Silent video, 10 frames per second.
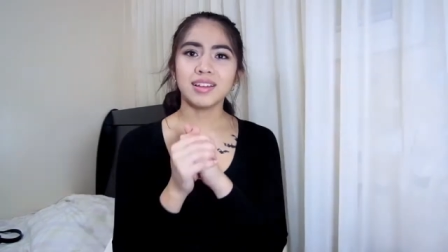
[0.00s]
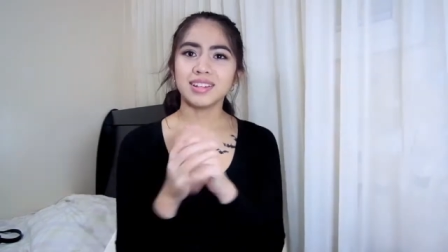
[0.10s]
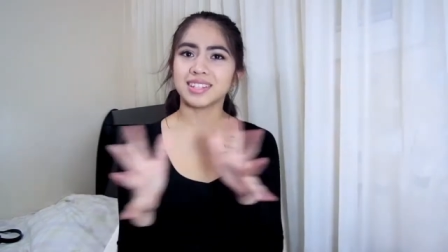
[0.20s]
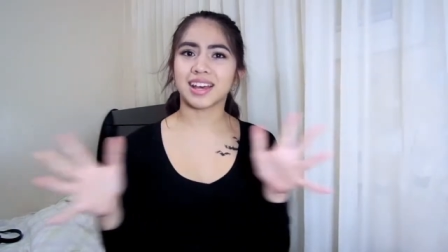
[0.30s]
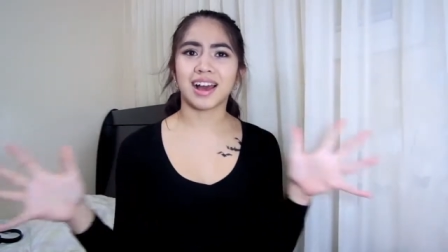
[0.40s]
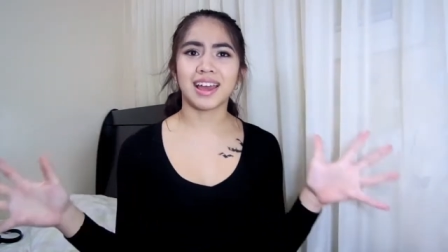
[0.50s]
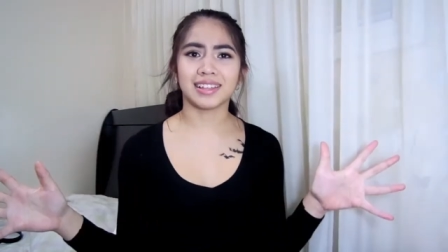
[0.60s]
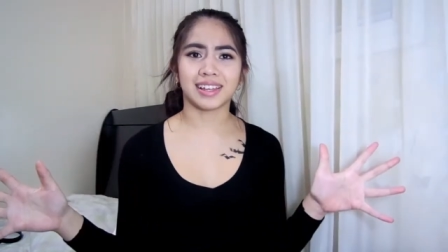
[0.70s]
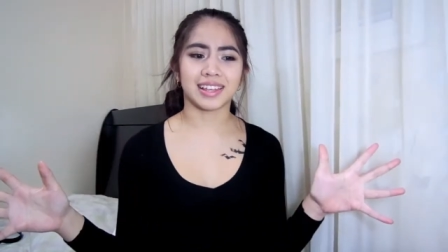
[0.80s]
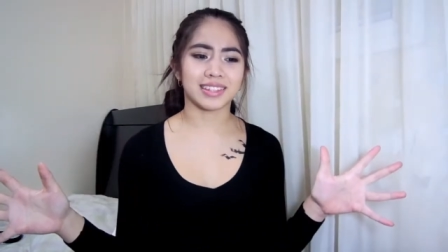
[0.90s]
Onto the
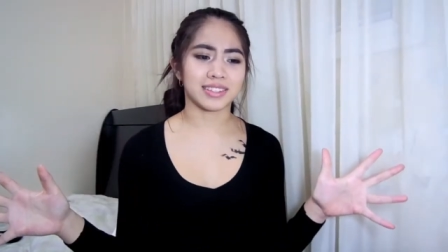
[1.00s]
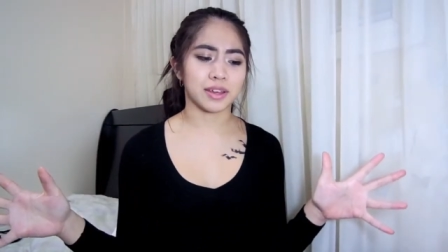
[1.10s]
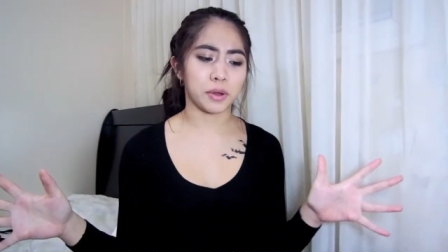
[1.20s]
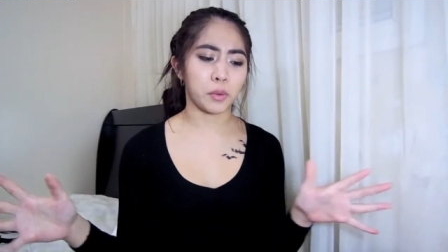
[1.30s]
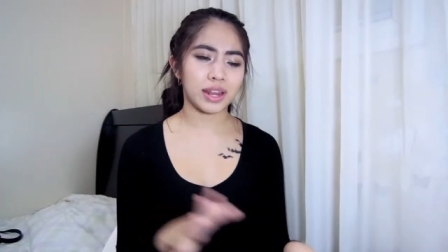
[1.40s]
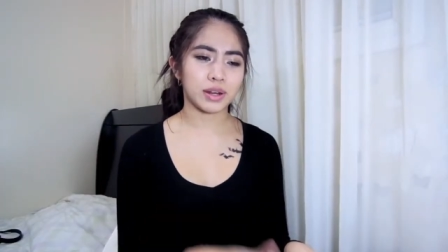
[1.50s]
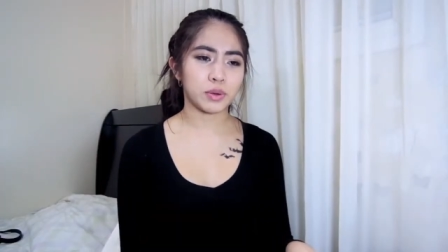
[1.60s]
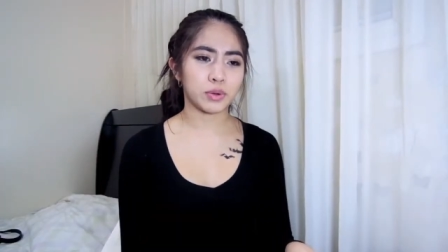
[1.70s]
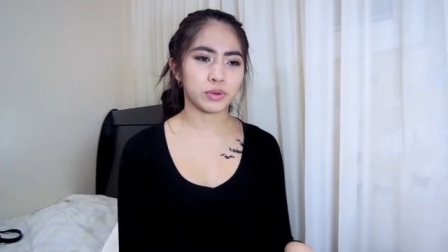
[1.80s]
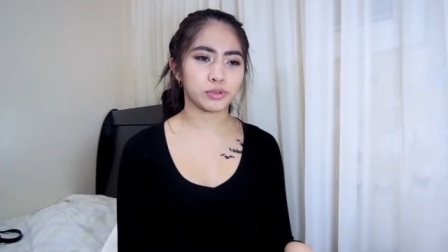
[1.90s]
highlights though.
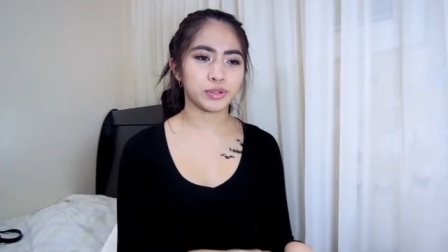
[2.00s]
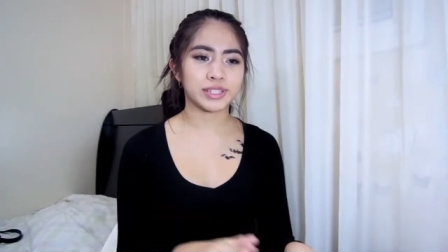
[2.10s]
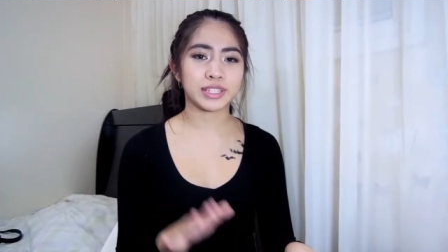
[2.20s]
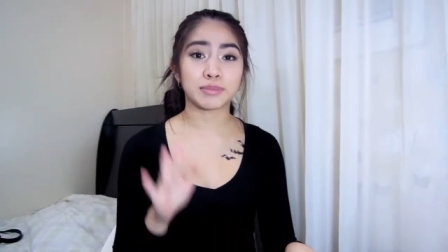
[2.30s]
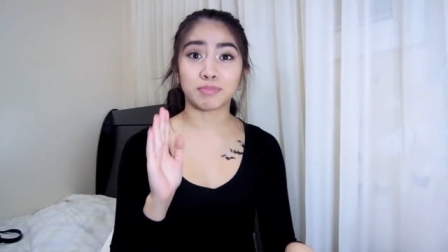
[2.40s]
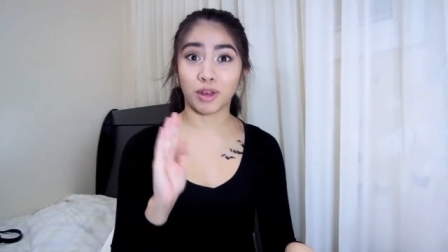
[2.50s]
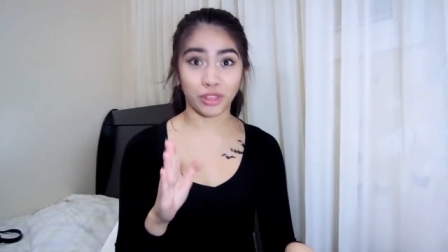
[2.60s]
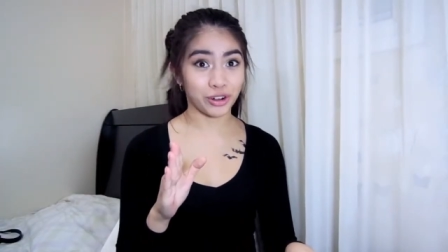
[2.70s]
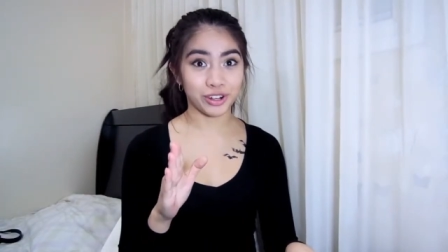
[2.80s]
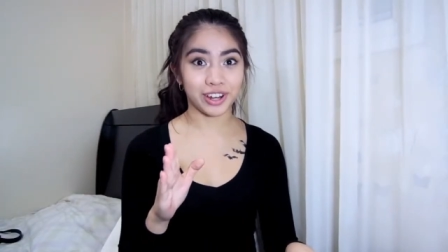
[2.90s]
When Tris's
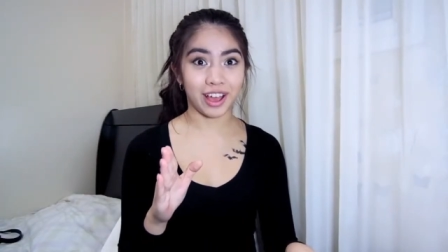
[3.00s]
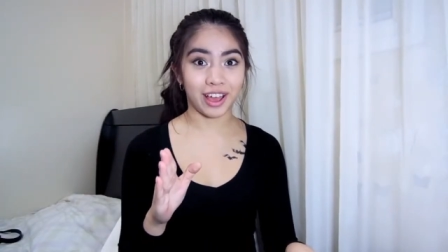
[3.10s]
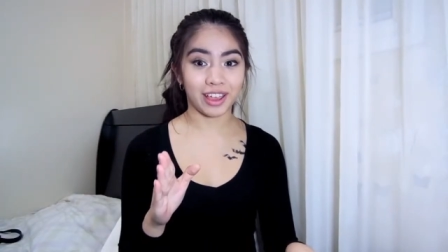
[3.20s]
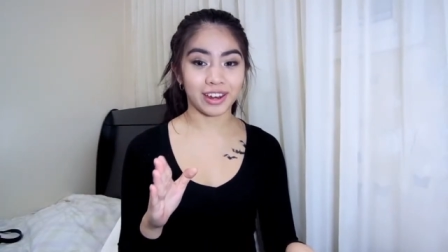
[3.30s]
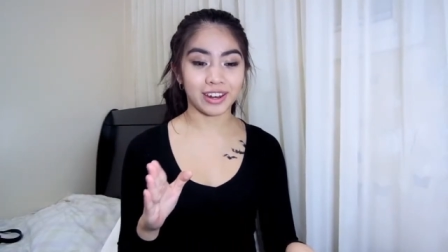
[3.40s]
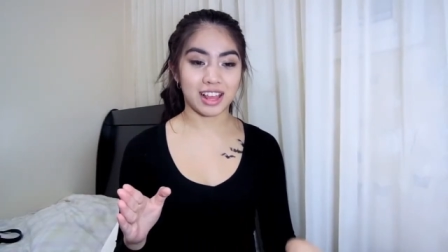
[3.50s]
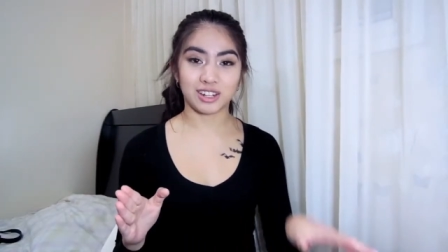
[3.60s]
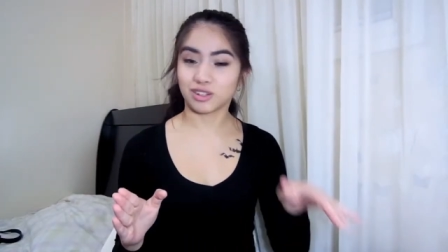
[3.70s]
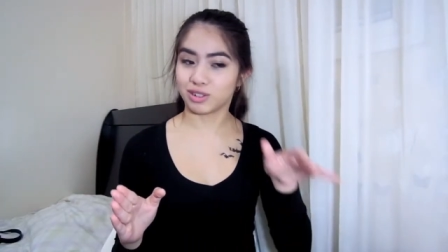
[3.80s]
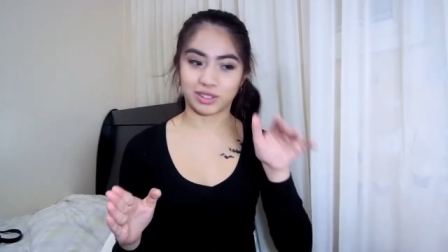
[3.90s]
mother died
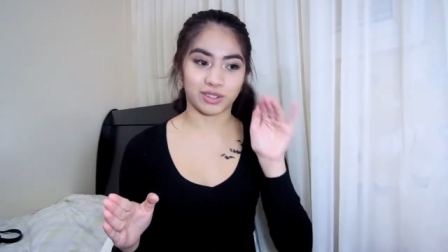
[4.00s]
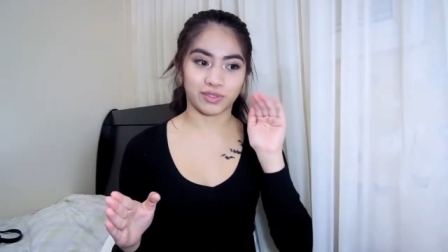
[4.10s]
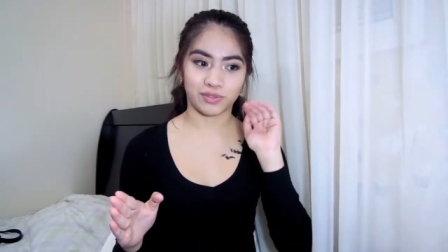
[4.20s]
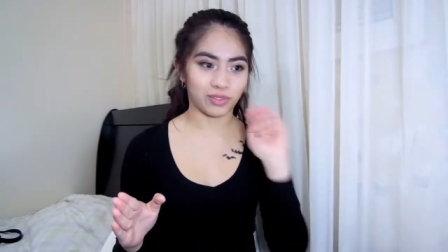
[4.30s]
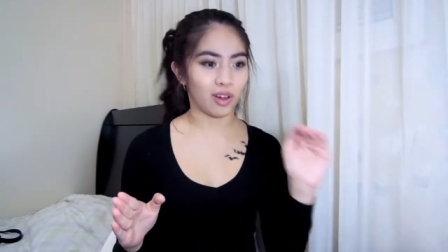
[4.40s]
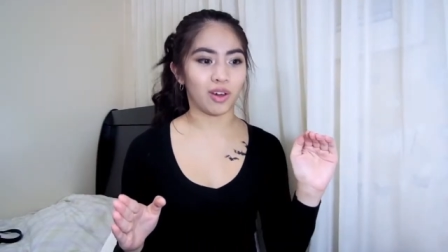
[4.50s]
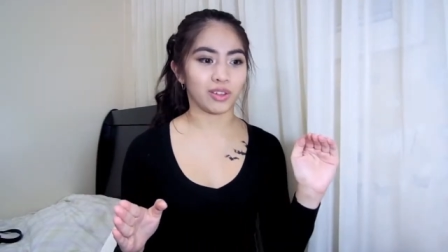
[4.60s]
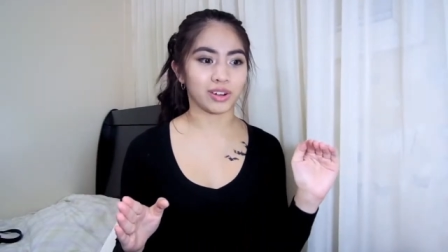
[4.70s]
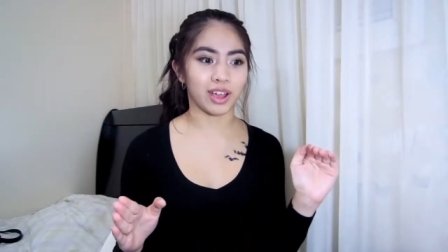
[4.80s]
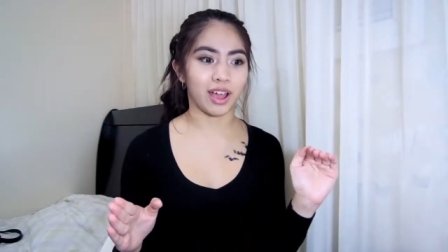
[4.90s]
and Tris's
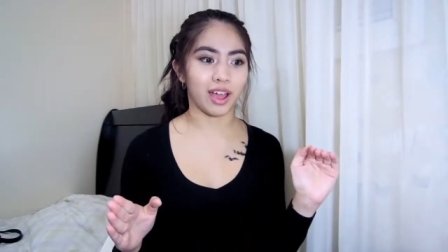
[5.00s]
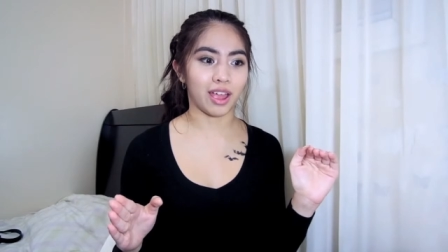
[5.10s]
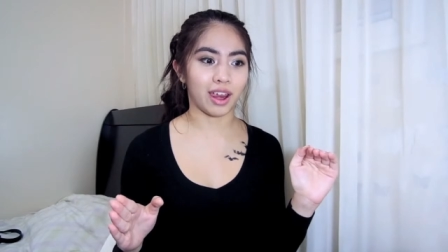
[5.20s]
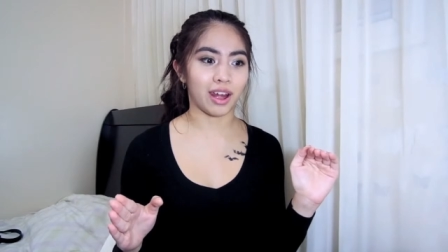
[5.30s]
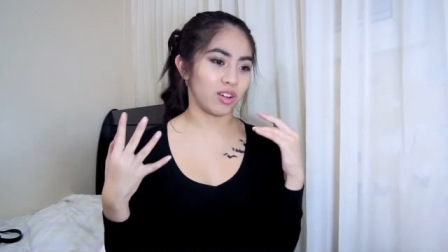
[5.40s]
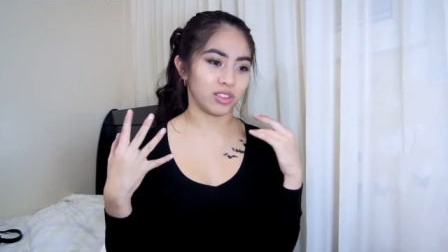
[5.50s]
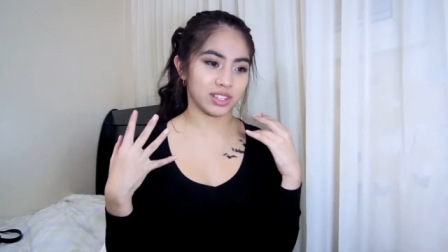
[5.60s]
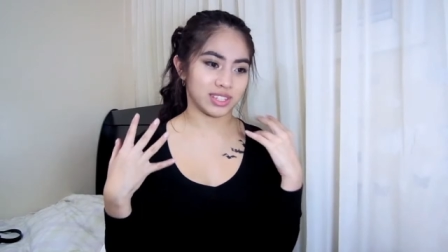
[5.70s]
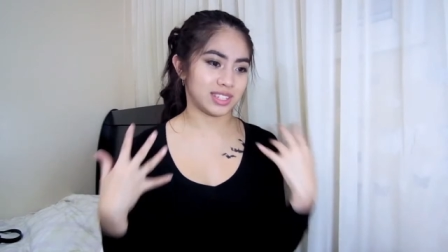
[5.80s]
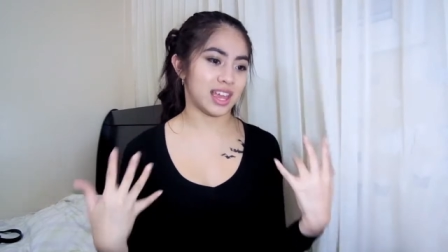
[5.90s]
father died, all
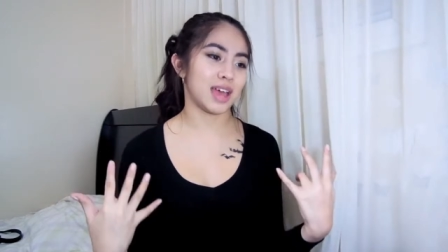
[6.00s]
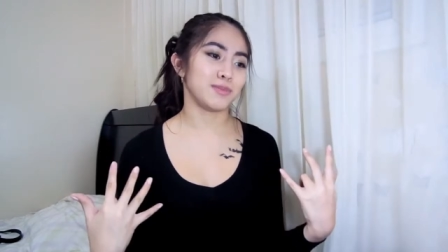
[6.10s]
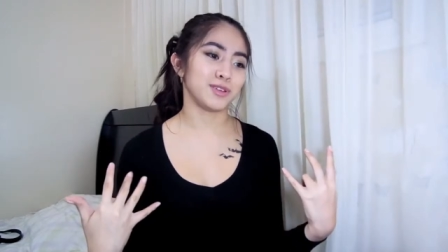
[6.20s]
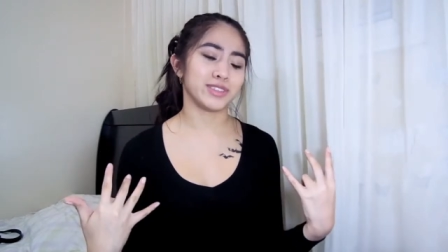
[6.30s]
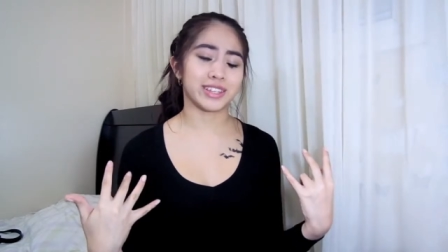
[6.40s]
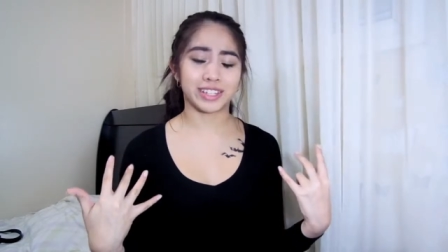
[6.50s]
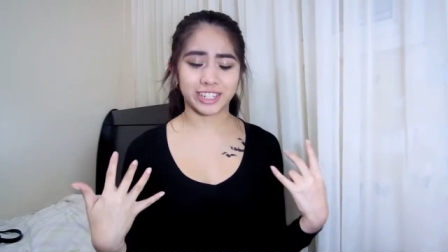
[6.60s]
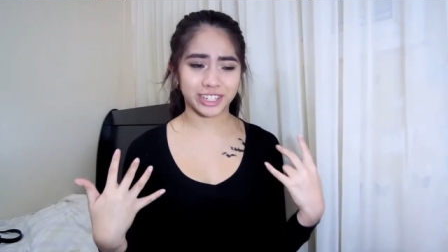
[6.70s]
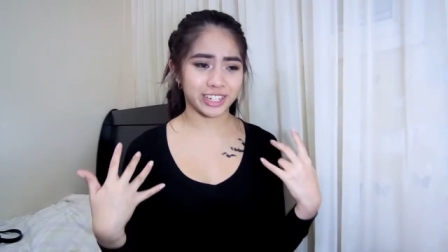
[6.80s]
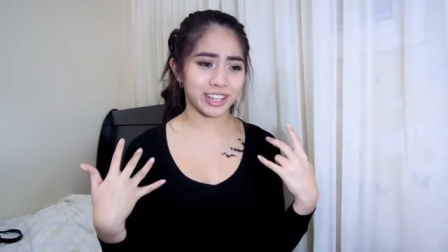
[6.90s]
the sad music,
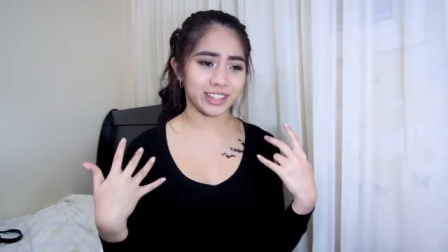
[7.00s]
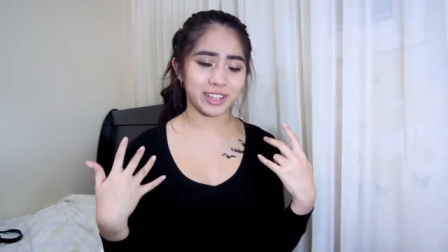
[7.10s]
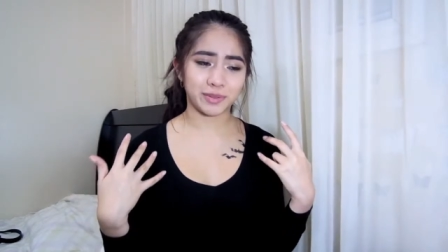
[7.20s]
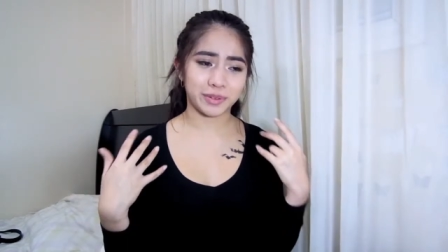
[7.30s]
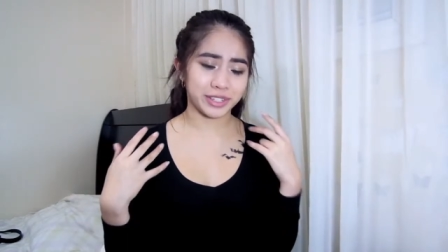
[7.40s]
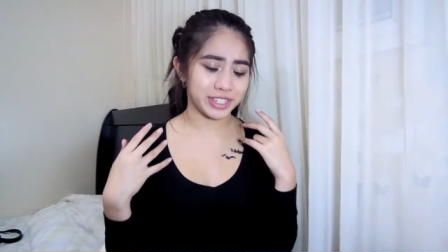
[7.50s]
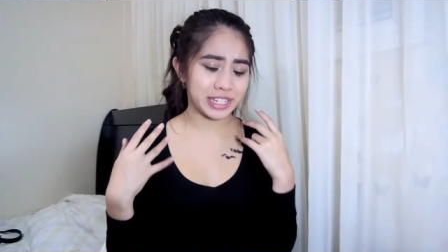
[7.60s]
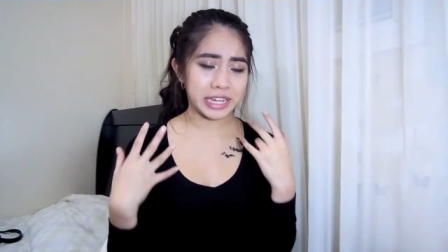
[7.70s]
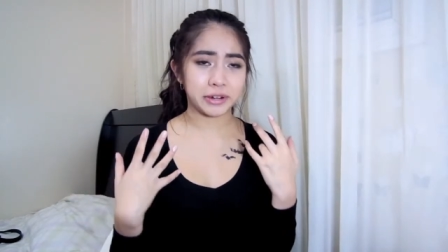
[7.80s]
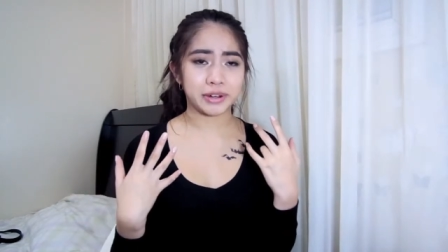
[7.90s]
and Shailene was
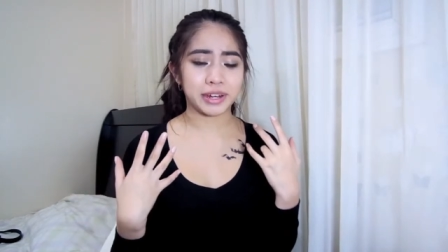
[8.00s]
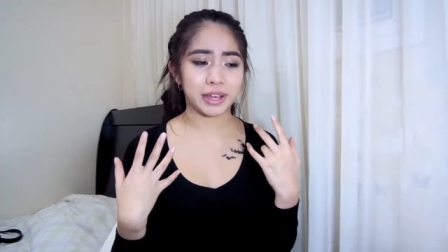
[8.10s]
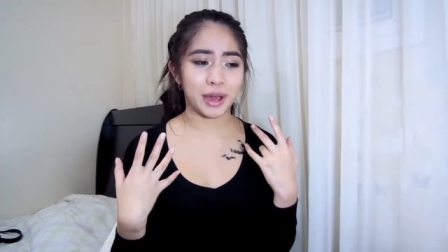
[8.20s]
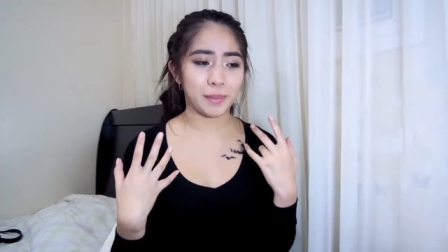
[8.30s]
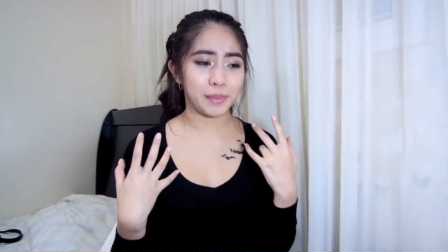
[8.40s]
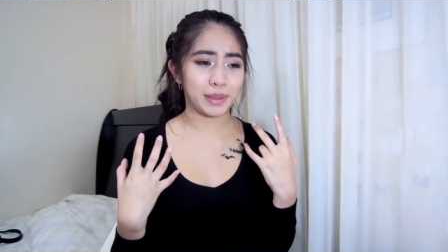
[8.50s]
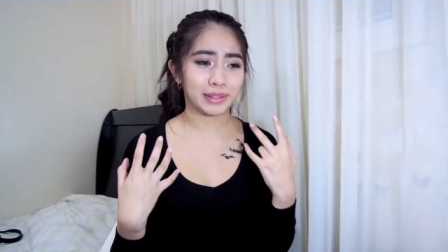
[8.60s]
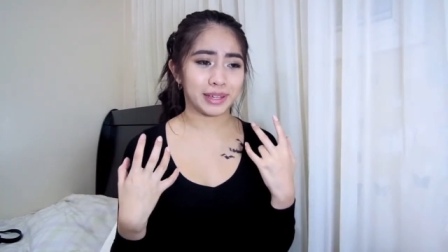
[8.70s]
tearing up and